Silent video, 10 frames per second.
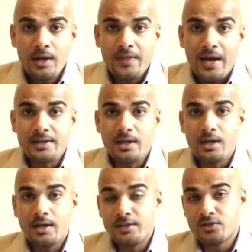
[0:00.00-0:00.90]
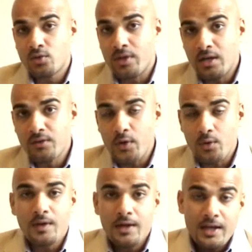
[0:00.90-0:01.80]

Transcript: that is to the interviewer,